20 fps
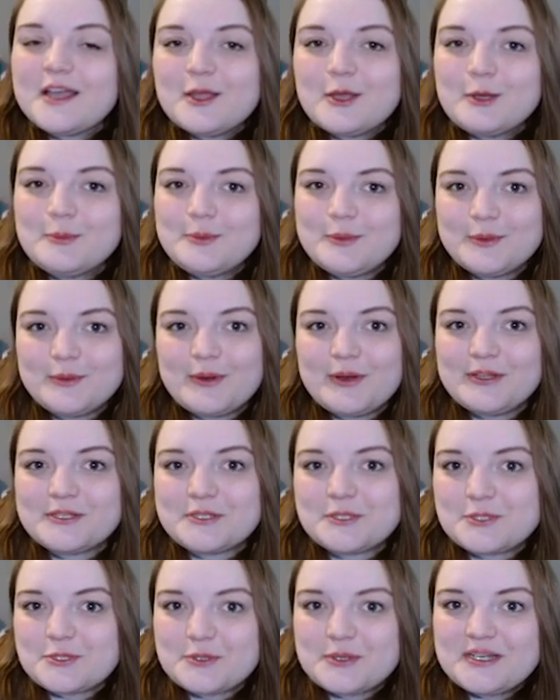hope you all
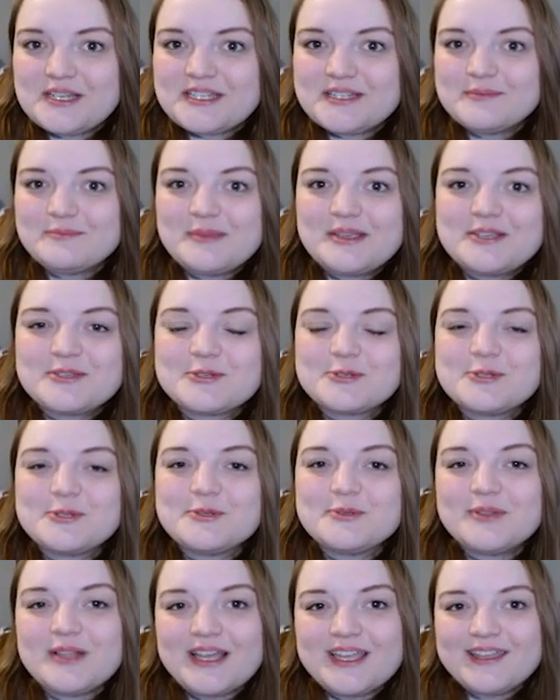enjoyed it. Make sure
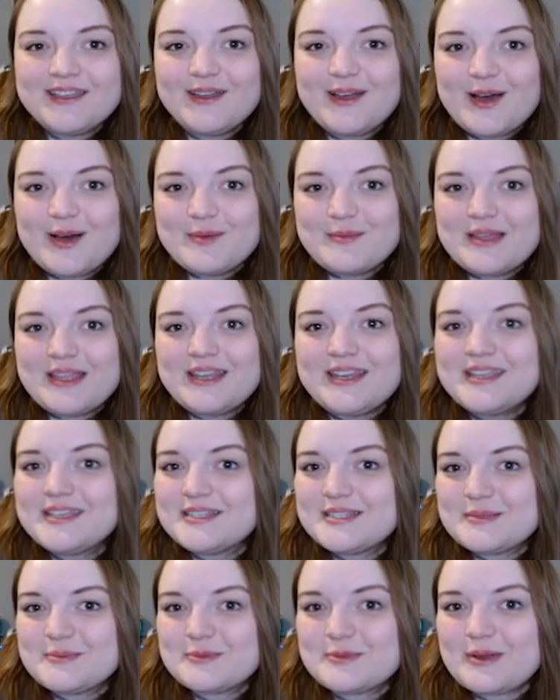to like, comment,
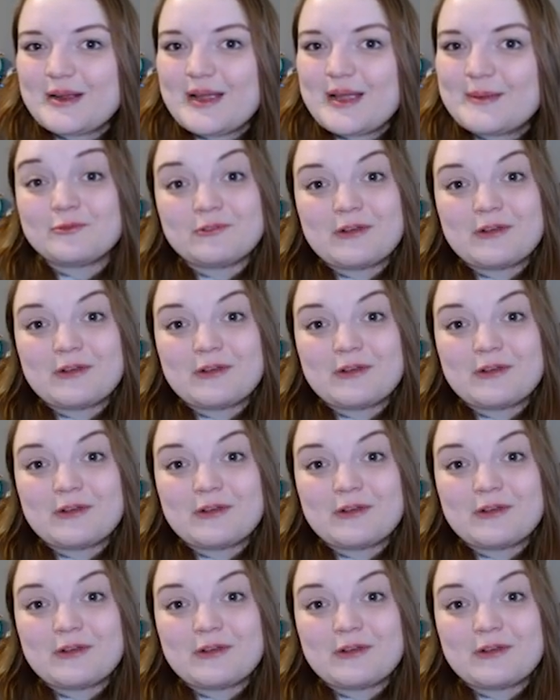and subscribe.